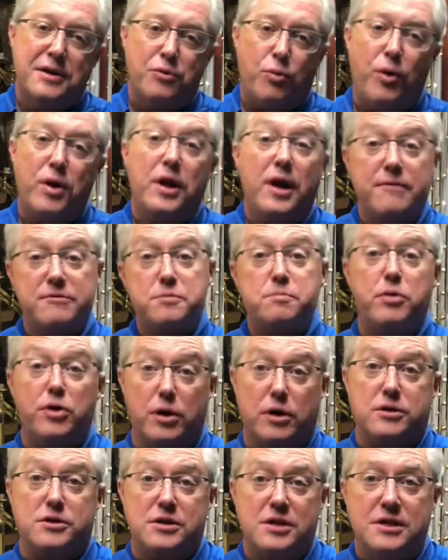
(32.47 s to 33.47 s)
one loves
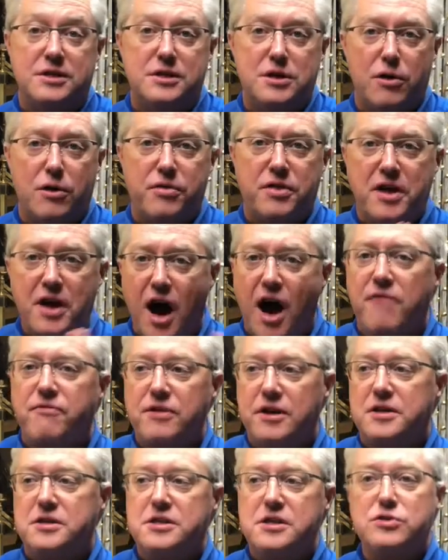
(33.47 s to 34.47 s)
books, and so
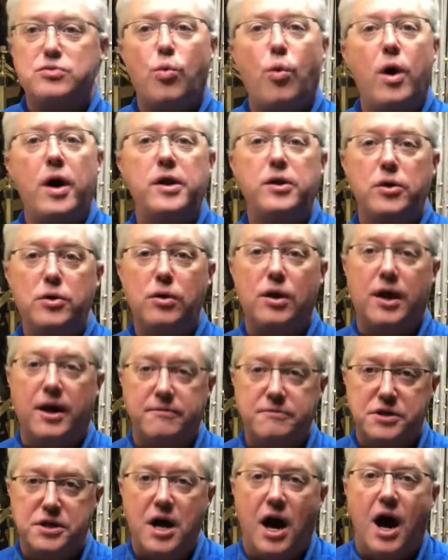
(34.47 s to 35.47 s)
Theophilus is one who
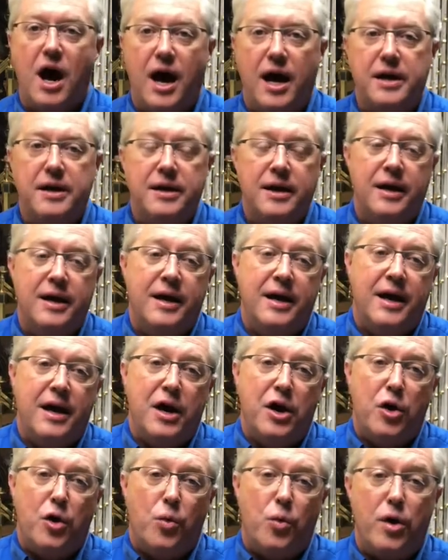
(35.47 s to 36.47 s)
loves God.
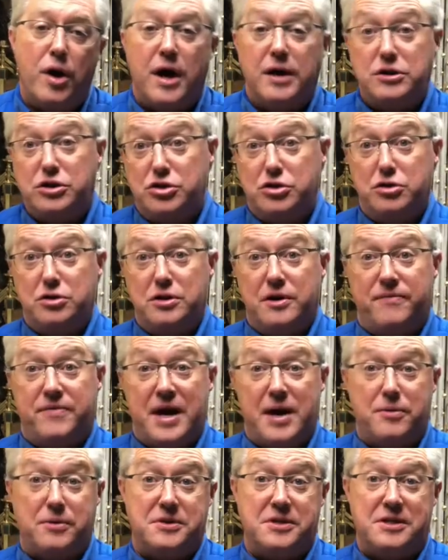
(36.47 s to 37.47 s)
We're not sure if
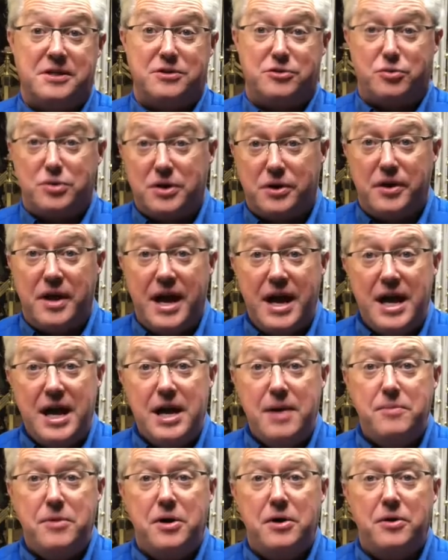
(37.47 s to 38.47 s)
that was his real
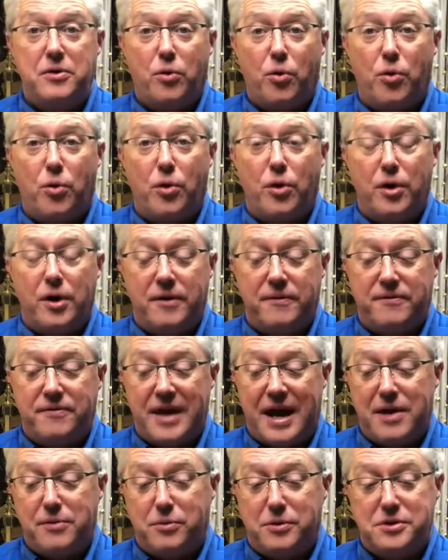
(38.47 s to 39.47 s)
name or if
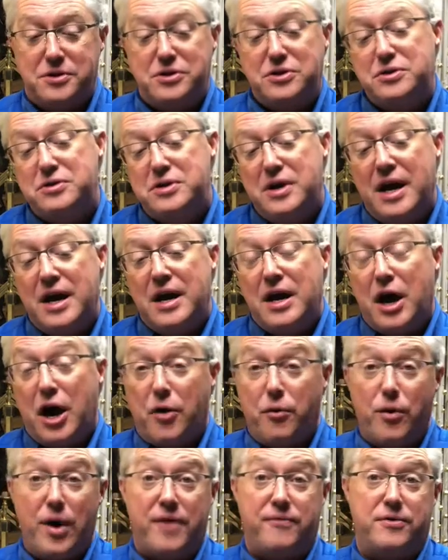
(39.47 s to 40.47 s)
that was a
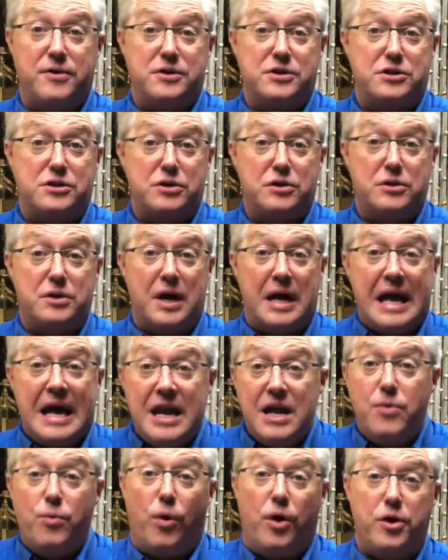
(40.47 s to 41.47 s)
reference to
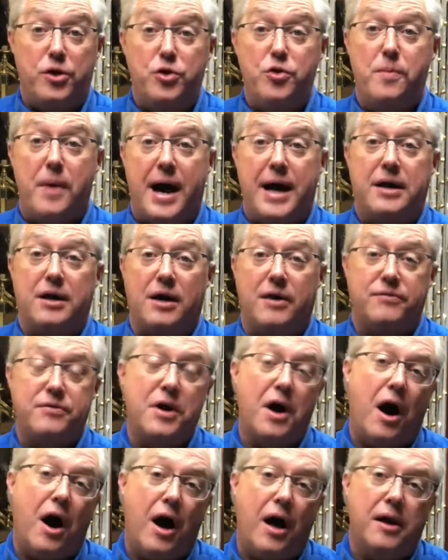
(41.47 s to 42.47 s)
anyone who might love
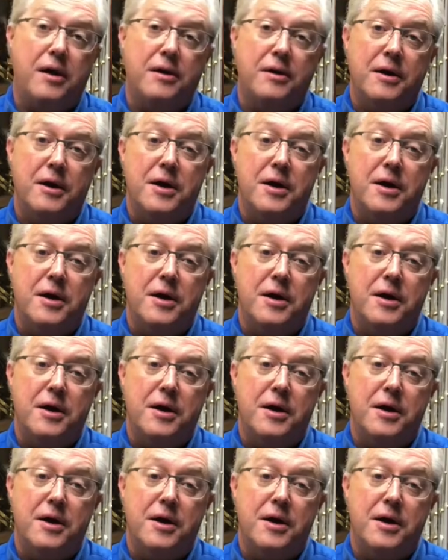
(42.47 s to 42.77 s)
God,